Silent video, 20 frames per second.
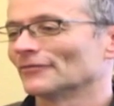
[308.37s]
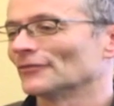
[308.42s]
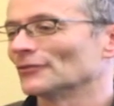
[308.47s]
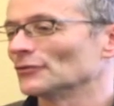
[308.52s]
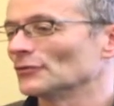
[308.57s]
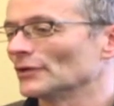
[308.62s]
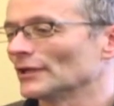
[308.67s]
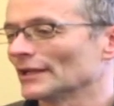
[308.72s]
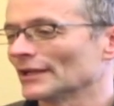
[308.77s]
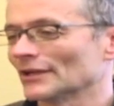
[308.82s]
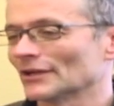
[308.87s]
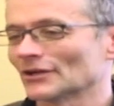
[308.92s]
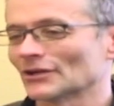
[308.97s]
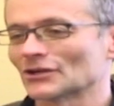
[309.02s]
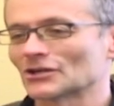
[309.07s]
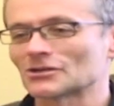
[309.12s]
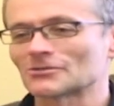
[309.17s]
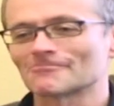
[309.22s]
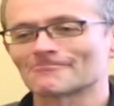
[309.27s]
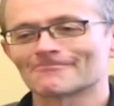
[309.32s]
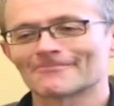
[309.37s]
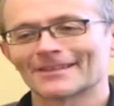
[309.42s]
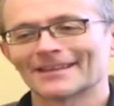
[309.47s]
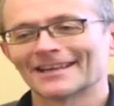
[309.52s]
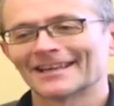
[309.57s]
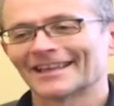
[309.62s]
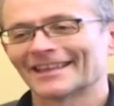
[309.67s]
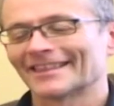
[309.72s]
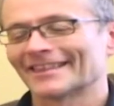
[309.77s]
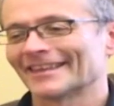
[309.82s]
the food here.
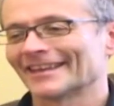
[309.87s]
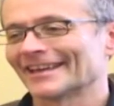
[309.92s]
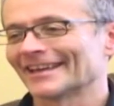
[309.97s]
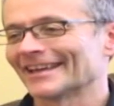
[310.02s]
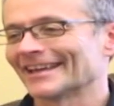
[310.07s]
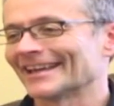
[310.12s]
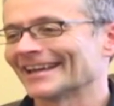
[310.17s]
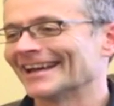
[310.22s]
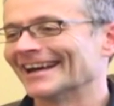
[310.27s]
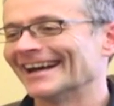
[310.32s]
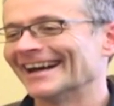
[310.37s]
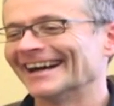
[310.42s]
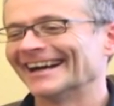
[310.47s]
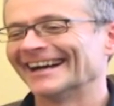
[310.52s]
They, they